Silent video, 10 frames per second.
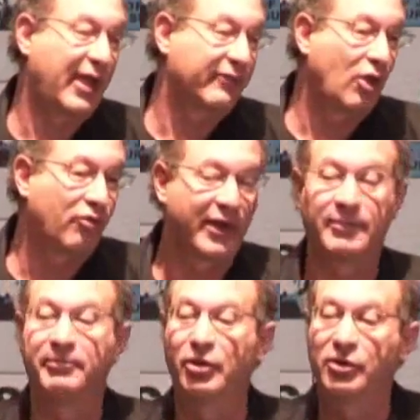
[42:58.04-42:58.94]
they have no right
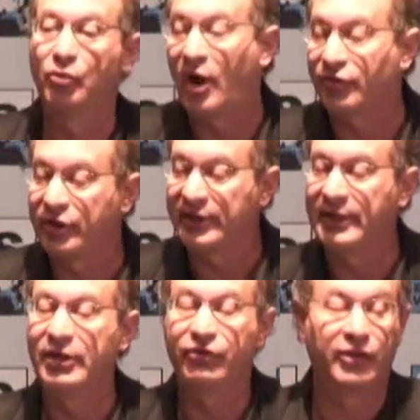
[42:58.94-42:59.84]
to build in Washington,
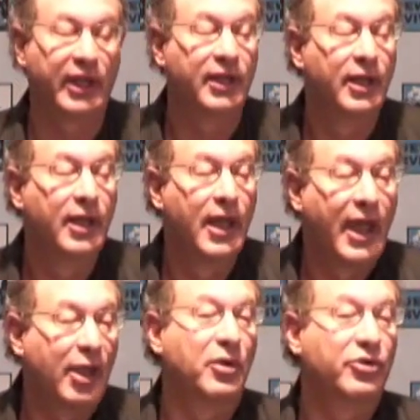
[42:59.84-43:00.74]
D.C.
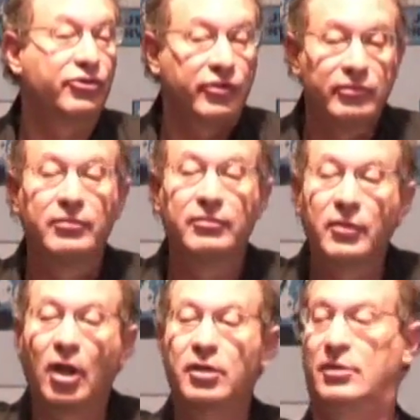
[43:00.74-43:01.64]
It was
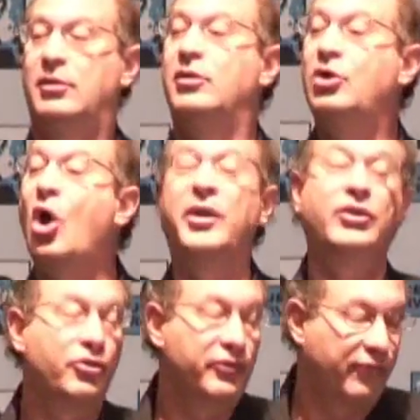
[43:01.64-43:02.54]
going too